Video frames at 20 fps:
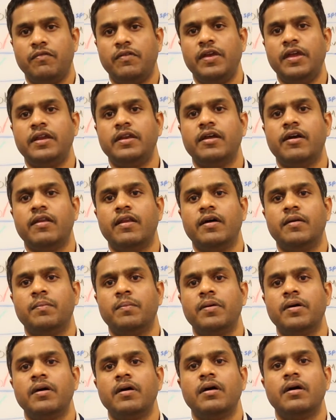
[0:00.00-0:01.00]
We
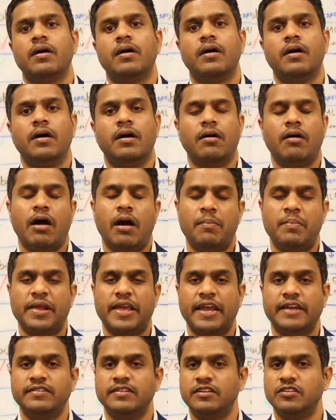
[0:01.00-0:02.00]
develop
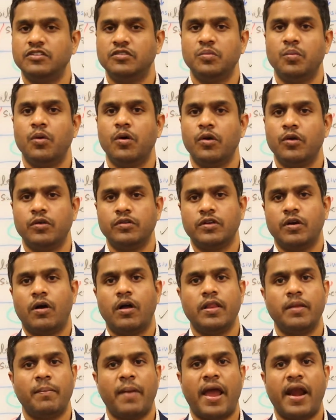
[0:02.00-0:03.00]
applications using
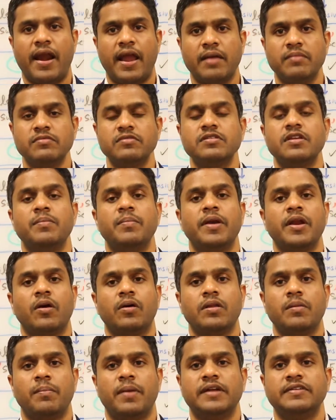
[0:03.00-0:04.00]
all the paradigms
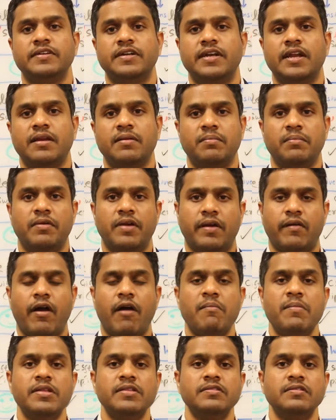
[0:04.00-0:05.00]
depending on the budget and
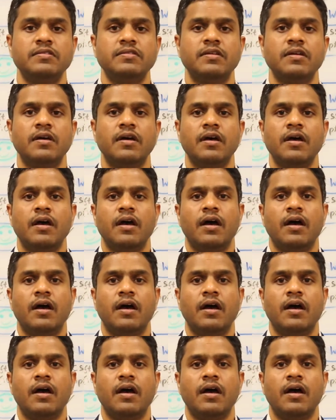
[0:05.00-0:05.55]
requirements.